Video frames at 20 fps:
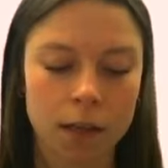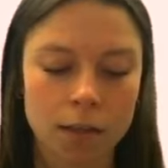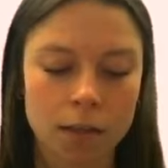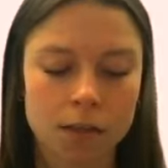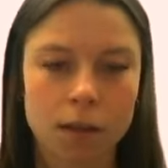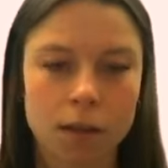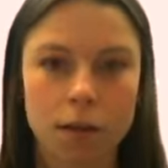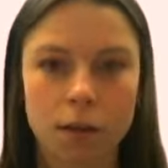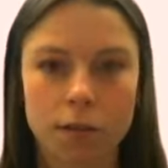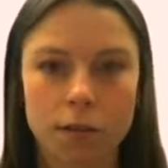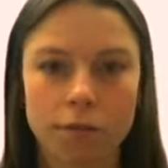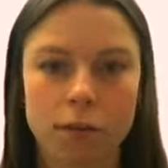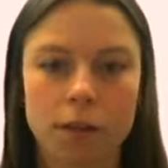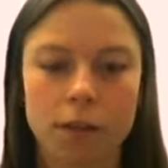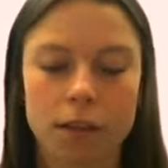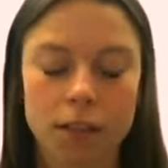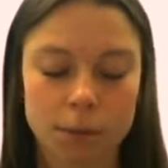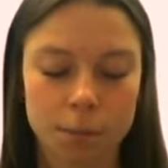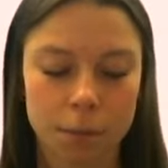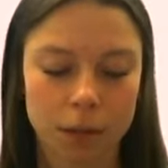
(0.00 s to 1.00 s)
So for
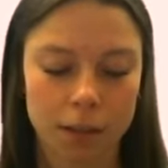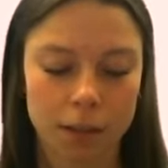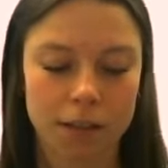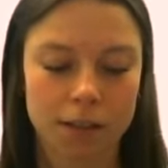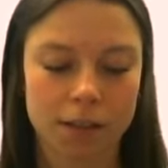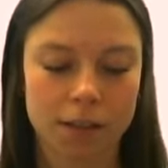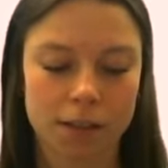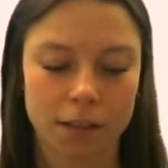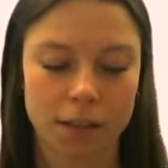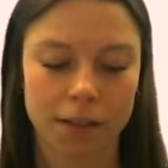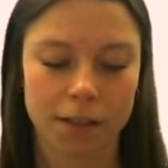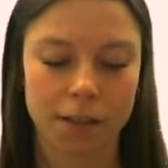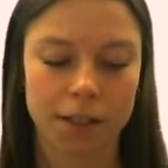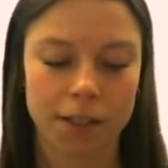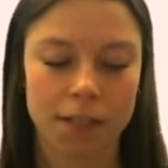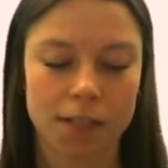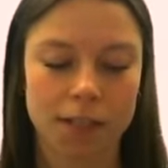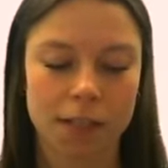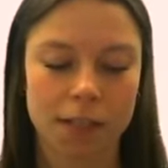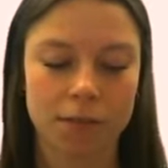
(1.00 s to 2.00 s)
this part of the
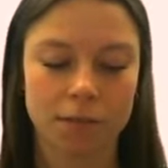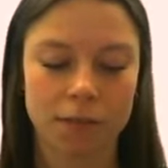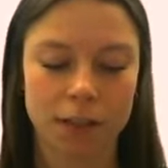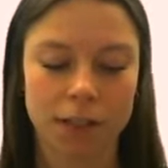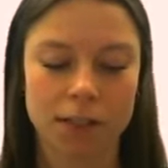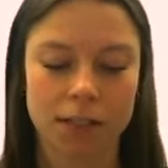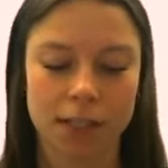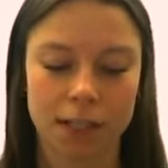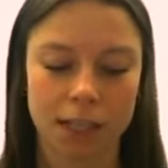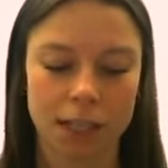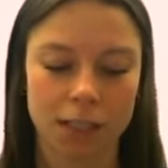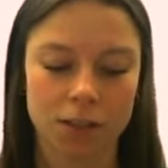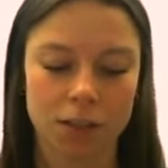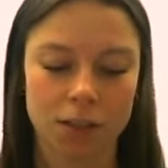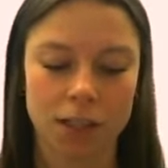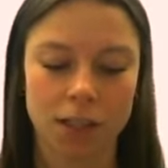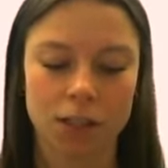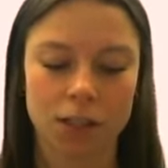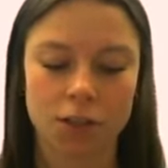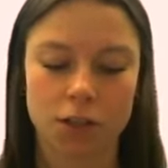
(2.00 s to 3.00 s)
series, investigation
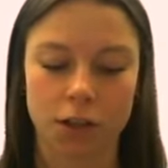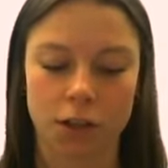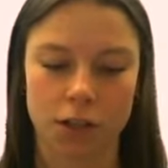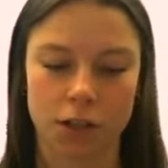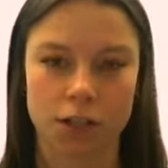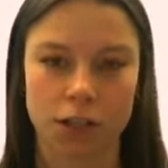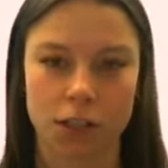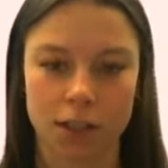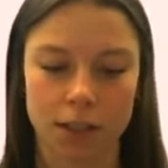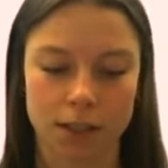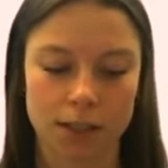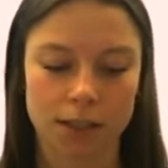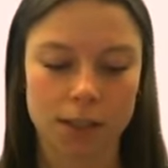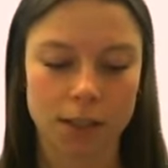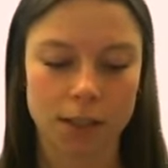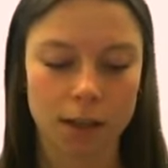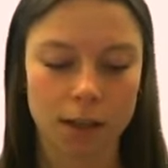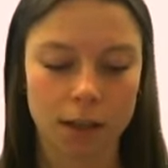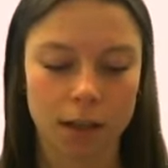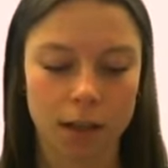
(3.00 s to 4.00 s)
and charges,
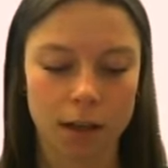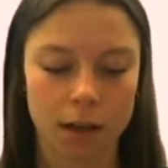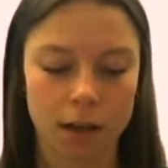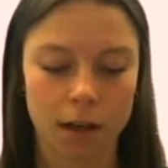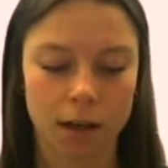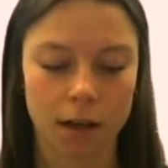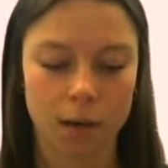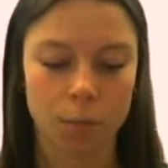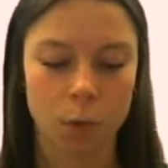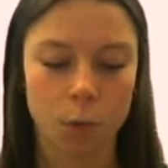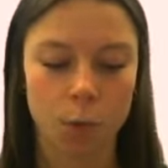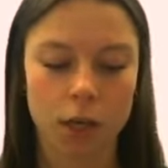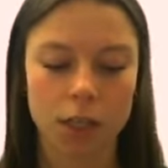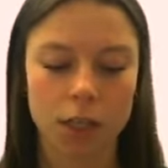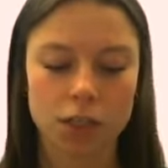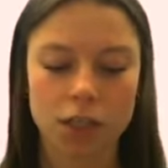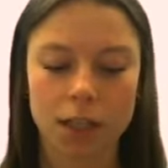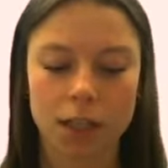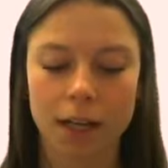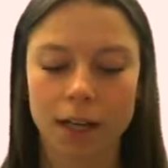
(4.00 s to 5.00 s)
what
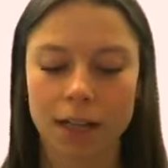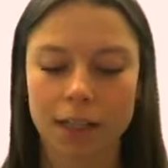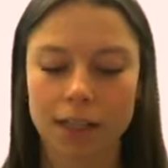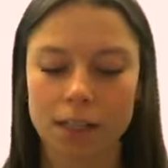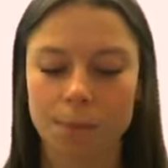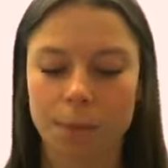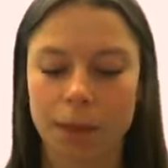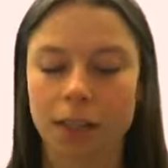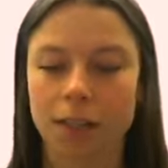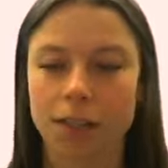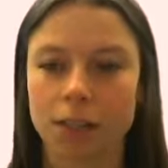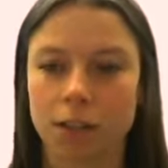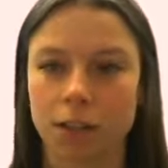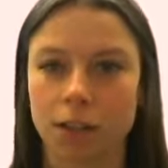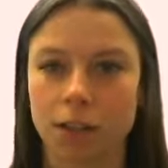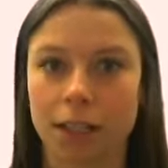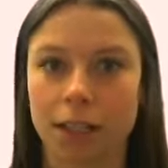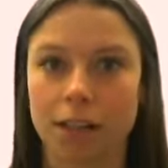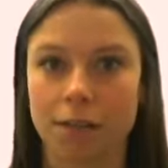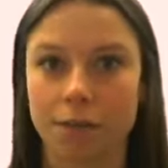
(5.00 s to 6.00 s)
should I expect
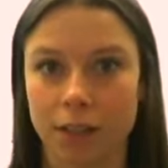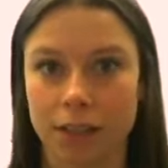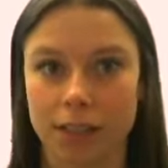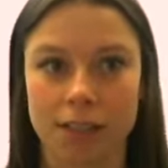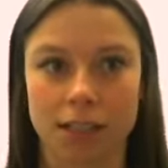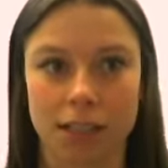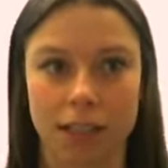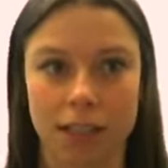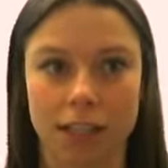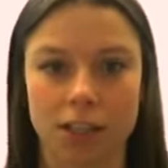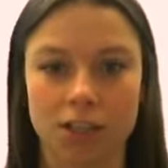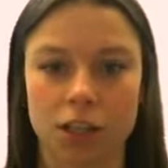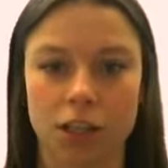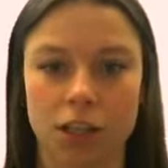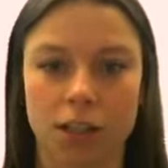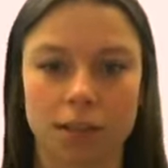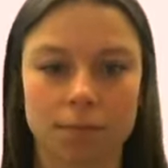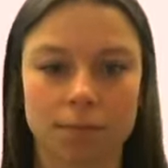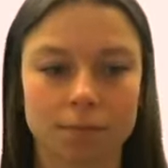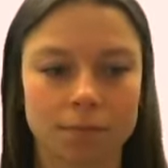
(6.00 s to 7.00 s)
during an
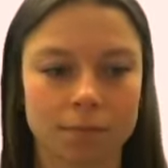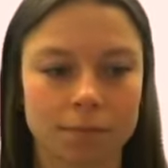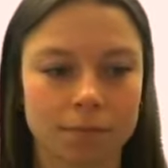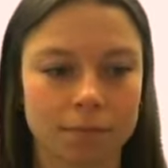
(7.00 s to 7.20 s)
investigation?